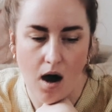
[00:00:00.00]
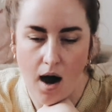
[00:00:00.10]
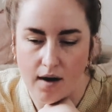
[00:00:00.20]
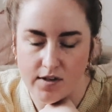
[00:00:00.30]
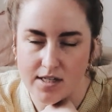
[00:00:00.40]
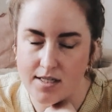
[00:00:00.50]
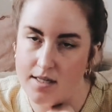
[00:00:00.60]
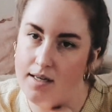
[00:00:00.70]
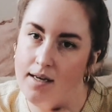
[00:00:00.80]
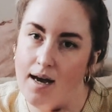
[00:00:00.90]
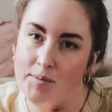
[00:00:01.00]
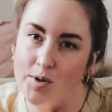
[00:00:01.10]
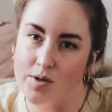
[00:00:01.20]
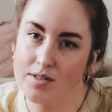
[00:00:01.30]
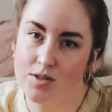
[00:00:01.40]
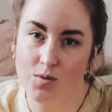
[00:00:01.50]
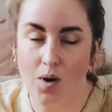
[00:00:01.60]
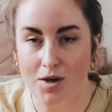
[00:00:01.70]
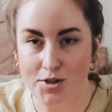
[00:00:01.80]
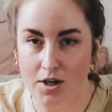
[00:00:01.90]
Obviously, I'm going to
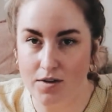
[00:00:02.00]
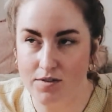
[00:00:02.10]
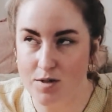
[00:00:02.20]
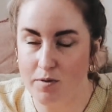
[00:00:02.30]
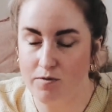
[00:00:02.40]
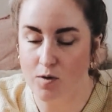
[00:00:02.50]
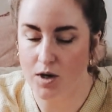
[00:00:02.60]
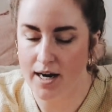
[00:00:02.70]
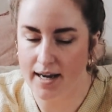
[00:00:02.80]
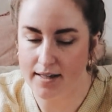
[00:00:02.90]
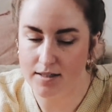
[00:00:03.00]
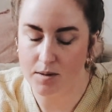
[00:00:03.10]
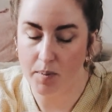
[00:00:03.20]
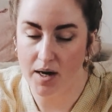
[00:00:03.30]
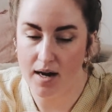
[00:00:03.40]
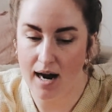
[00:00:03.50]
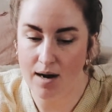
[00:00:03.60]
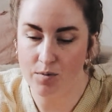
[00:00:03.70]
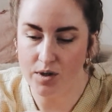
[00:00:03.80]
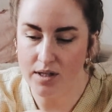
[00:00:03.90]
wash all of this beforehand, but I
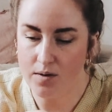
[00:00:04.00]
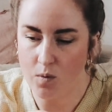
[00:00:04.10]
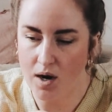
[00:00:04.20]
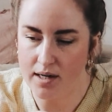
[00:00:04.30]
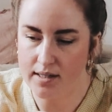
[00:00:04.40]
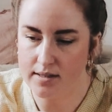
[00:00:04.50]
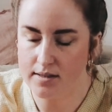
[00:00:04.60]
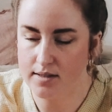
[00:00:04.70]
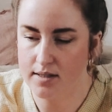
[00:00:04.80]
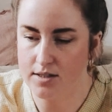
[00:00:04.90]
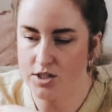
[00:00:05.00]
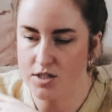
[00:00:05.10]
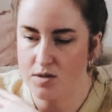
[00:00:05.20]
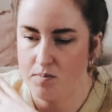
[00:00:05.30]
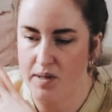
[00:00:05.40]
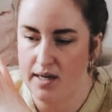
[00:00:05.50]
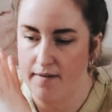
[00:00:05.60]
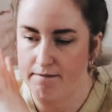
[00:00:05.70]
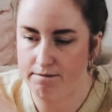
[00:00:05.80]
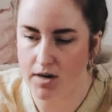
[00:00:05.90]
really want it to just be
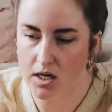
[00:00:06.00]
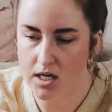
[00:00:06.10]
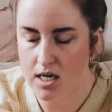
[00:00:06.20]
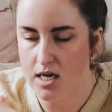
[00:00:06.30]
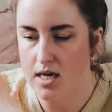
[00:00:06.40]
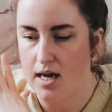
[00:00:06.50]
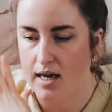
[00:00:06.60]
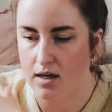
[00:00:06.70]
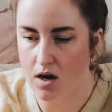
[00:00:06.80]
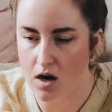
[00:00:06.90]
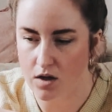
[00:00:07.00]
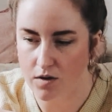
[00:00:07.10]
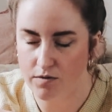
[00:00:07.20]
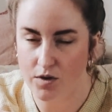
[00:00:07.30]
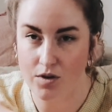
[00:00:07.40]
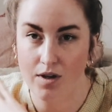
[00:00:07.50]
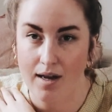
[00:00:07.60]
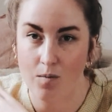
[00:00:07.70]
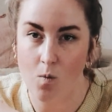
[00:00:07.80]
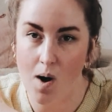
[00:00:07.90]
funky and colorful
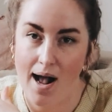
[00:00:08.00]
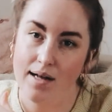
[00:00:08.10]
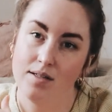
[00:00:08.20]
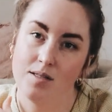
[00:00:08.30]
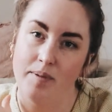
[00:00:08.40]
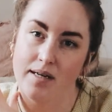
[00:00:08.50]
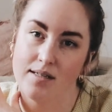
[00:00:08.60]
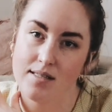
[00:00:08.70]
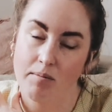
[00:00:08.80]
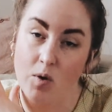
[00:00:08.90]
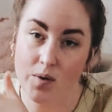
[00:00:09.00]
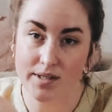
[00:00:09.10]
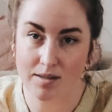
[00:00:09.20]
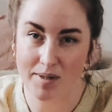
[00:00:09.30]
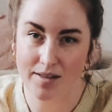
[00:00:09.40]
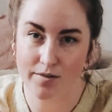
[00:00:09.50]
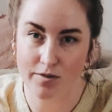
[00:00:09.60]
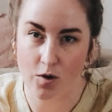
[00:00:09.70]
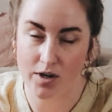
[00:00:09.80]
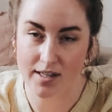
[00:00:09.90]
and wild because I'm going to be in the
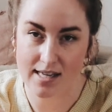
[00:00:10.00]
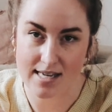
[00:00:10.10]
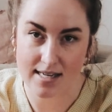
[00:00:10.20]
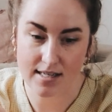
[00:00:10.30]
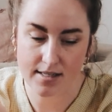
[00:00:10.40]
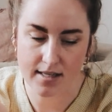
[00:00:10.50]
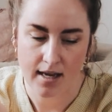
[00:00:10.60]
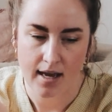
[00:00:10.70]
Florida Keys.